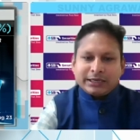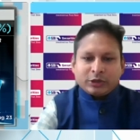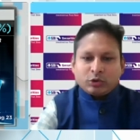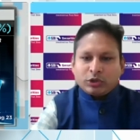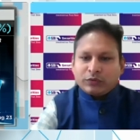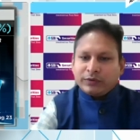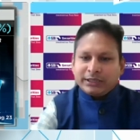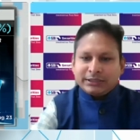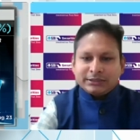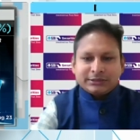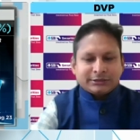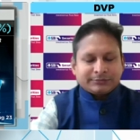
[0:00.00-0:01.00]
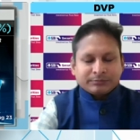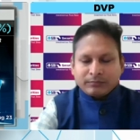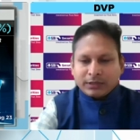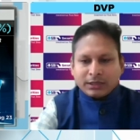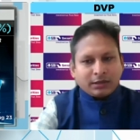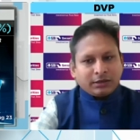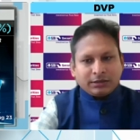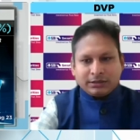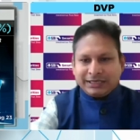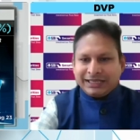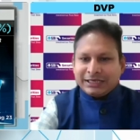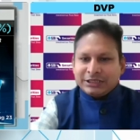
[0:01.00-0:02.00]
debt equity is uh, uh
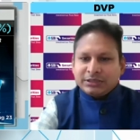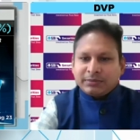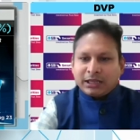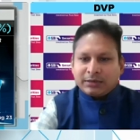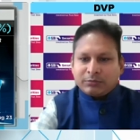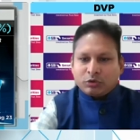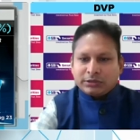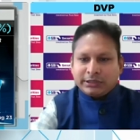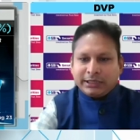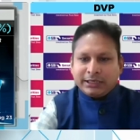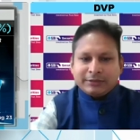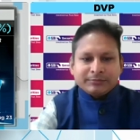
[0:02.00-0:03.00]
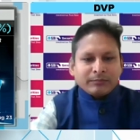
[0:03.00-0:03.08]
negligible, almost nil.